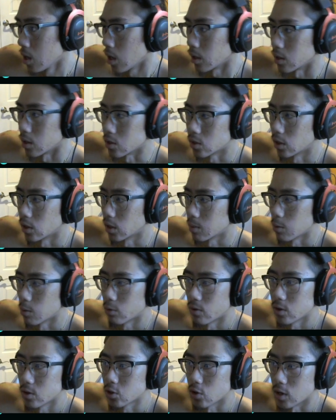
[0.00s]
There's nothing more
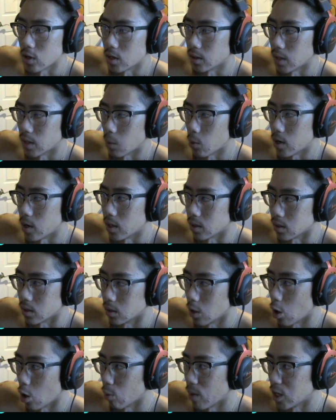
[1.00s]
frustrating than waiting on a
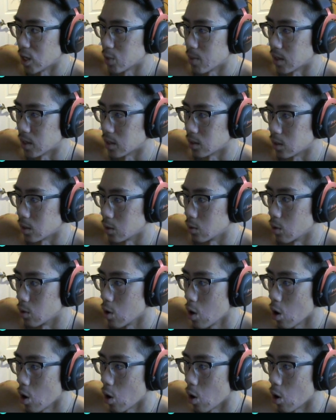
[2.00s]
long matchmaking queue